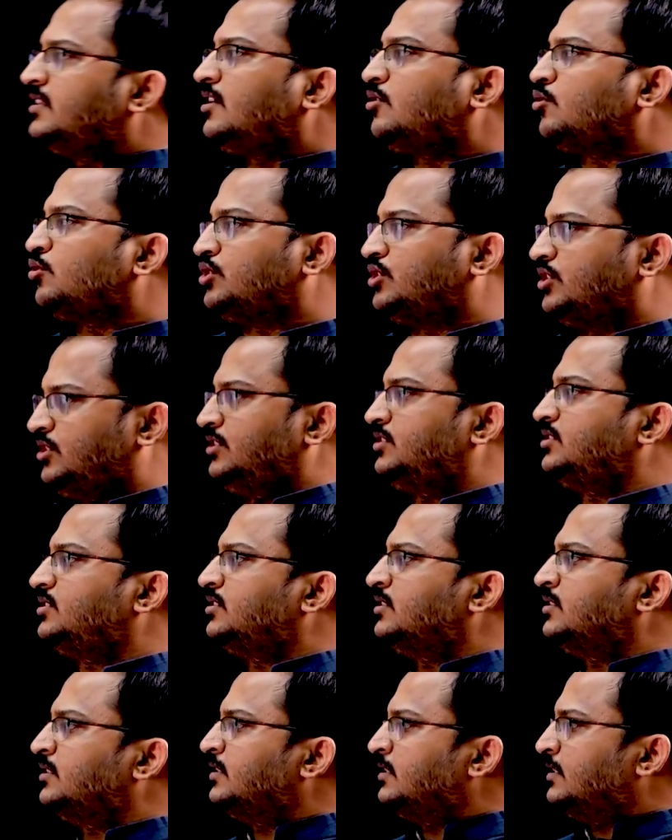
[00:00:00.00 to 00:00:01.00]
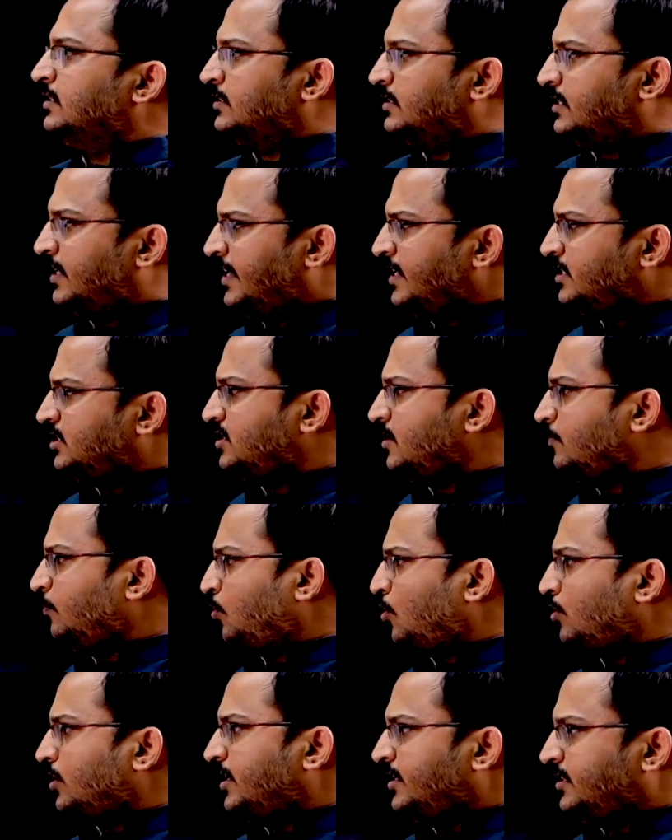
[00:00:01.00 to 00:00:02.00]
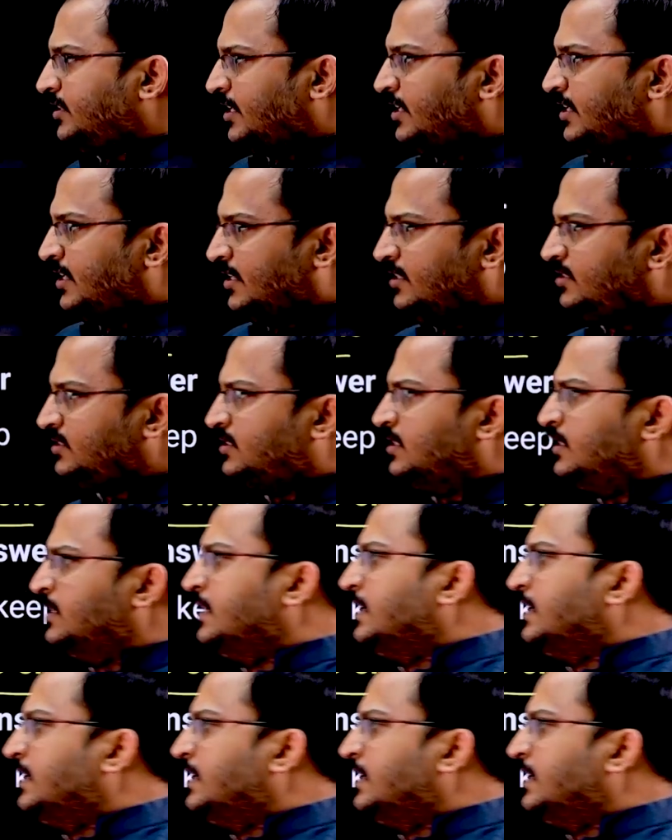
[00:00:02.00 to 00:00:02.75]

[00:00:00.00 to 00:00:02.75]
the questions. The next important thing is